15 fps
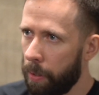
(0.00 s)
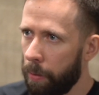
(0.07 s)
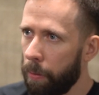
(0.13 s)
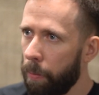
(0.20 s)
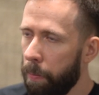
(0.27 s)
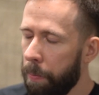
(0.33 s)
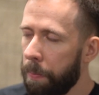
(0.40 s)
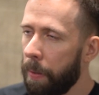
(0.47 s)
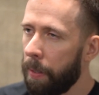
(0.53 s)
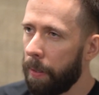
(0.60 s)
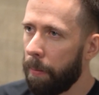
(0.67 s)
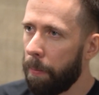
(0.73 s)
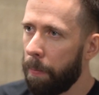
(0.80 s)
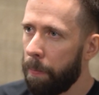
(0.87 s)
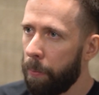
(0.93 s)
to
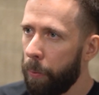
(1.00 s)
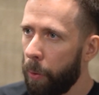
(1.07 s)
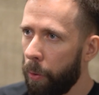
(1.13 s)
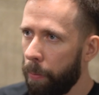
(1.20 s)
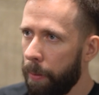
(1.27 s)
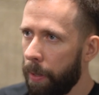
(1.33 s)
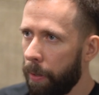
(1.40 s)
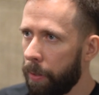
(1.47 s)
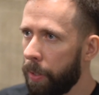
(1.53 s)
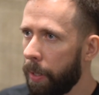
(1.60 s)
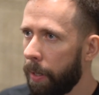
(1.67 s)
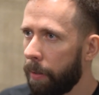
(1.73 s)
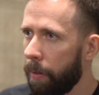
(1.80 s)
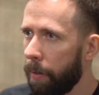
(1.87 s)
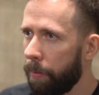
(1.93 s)
grow beyond
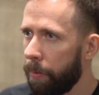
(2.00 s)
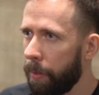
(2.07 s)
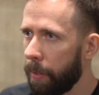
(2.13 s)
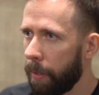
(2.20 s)
StarCraft.